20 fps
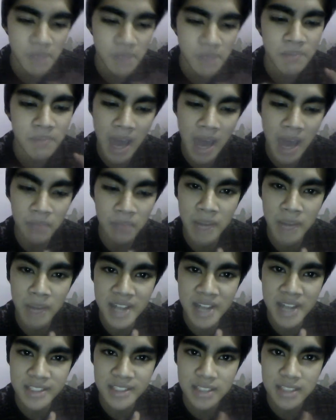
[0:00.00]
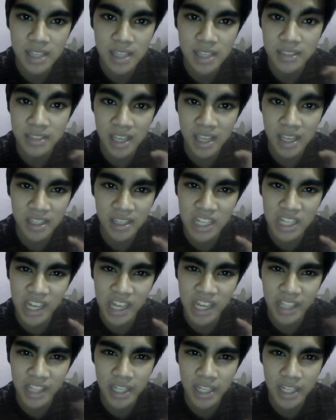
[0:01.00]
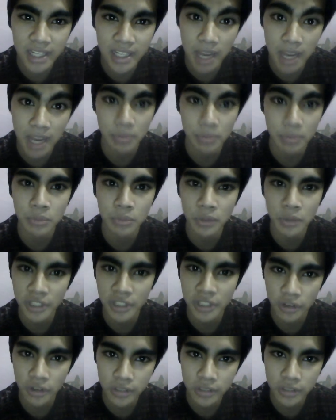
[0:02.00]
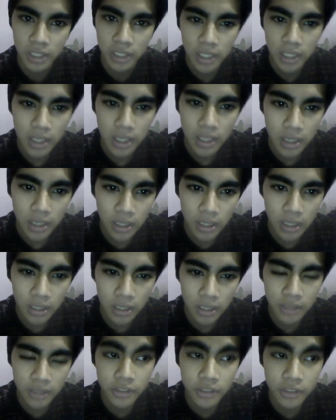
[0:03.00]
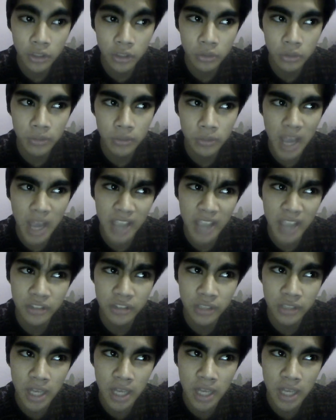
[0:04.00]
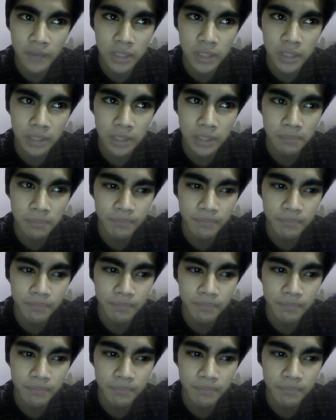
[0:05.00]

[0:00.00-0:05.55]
bad past and then he kind of kept moving on, uh, so I don't have a